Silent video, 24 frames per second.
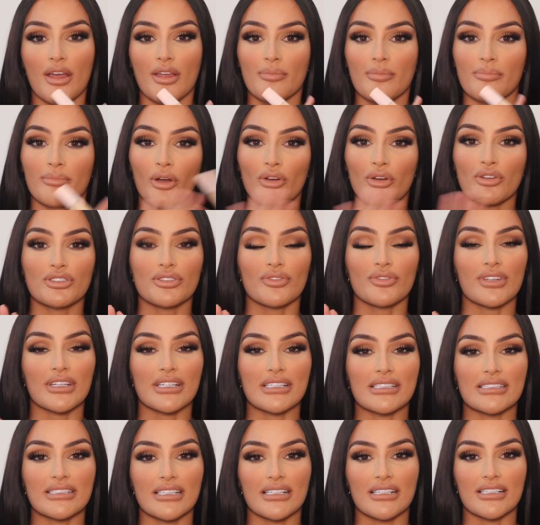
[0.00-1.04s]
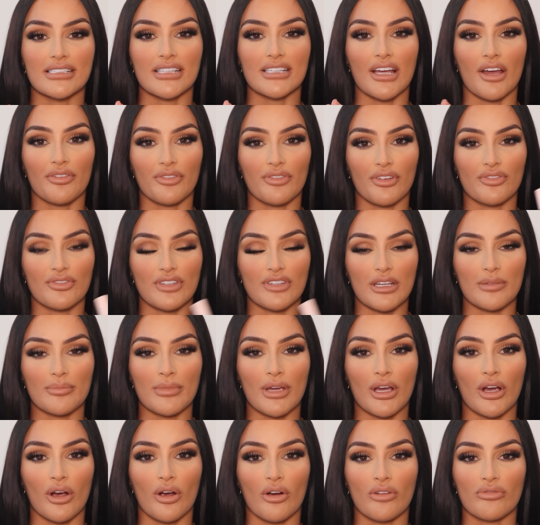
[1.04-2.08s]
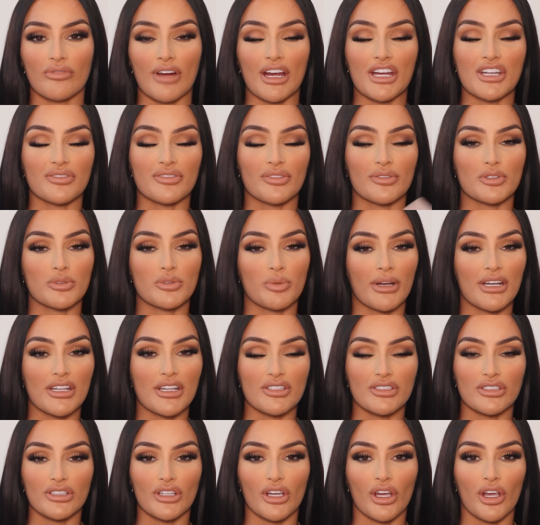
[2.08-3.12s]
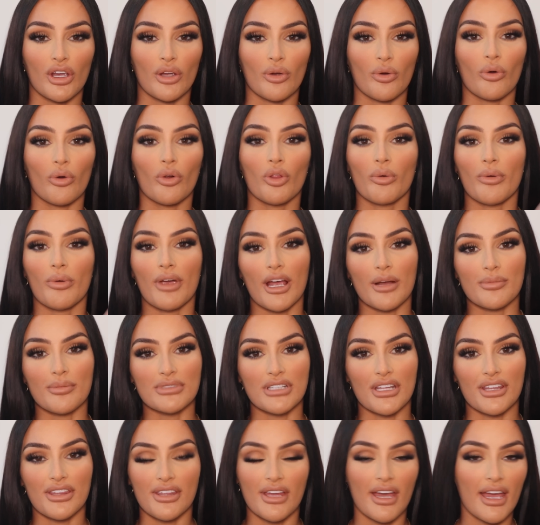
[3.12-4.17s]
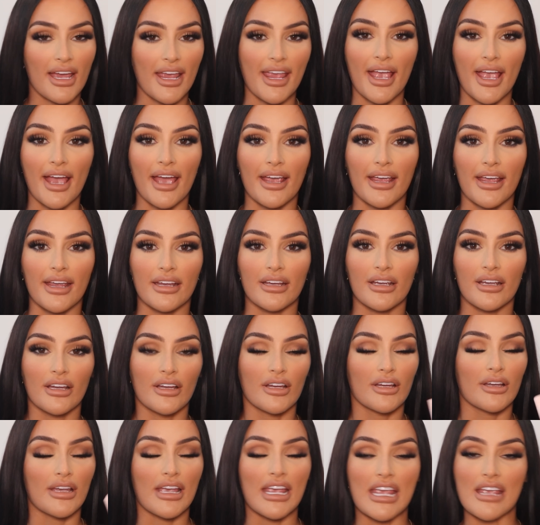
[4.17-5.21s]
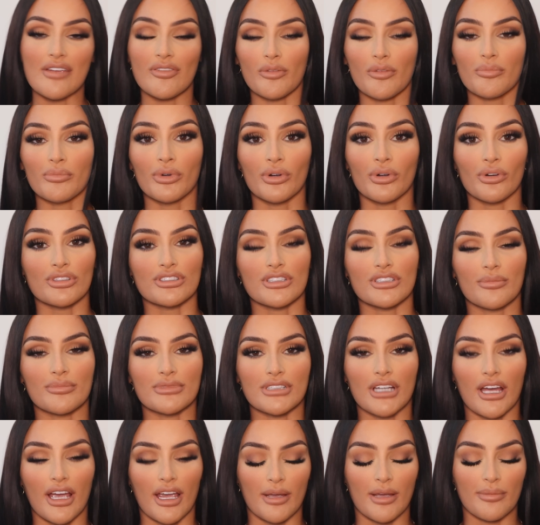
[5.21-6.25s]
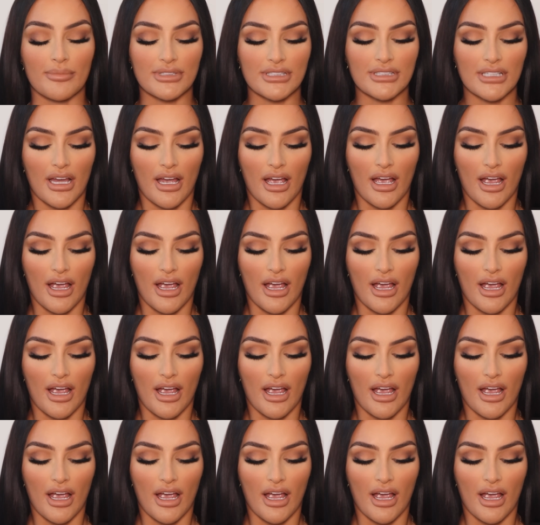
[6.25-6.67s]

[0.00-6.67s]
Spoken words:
Most of the concealers that are 15ml range from 22 all the way up to 38, even more sometimes.